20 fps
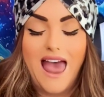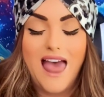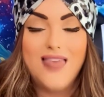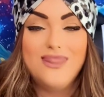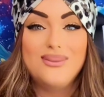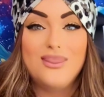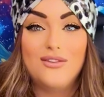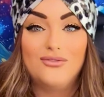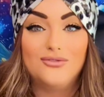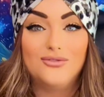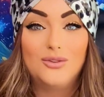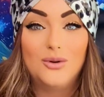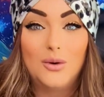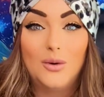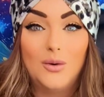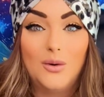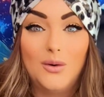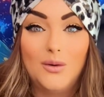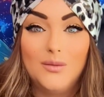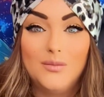The
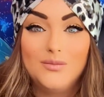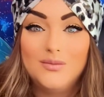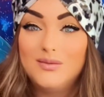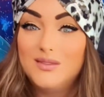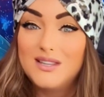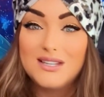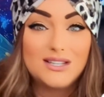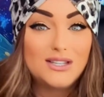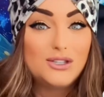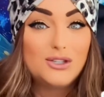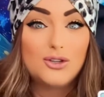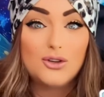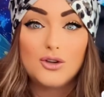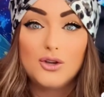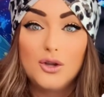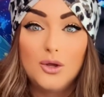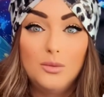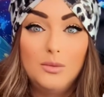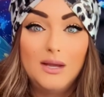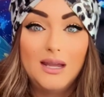Fool. This is your
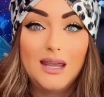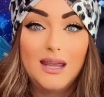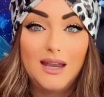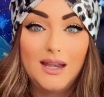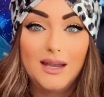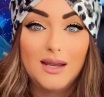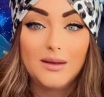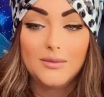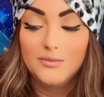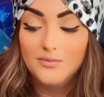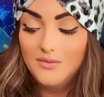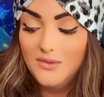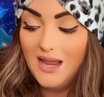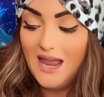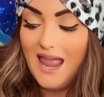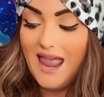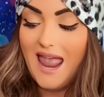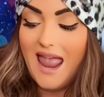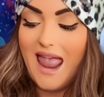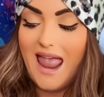new beginning.
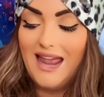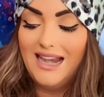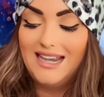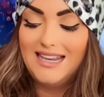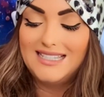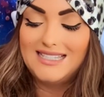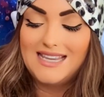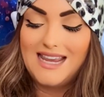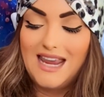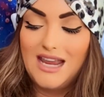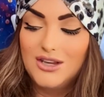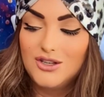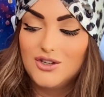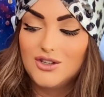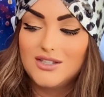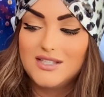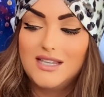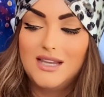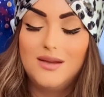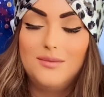And it's
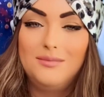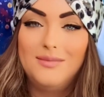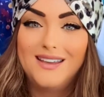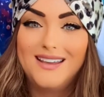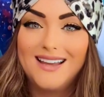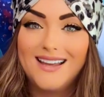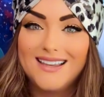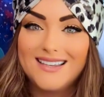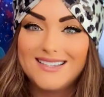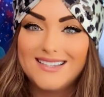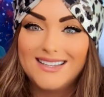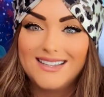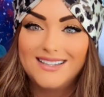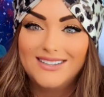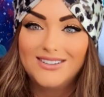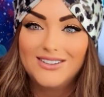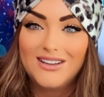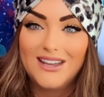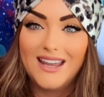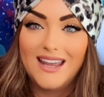interesting because
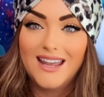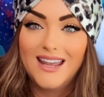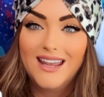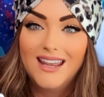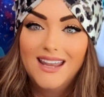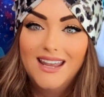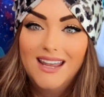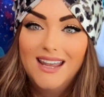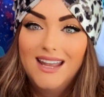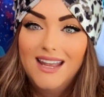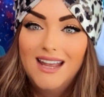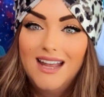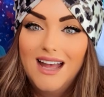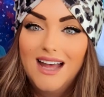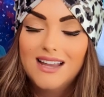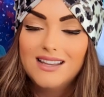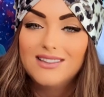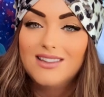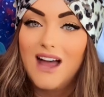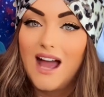look at
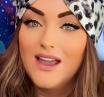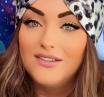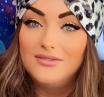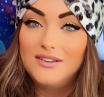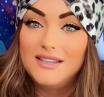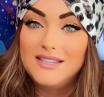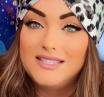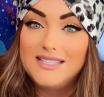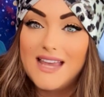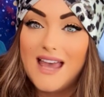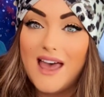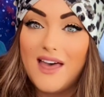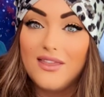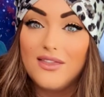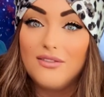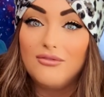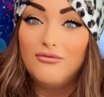life and death.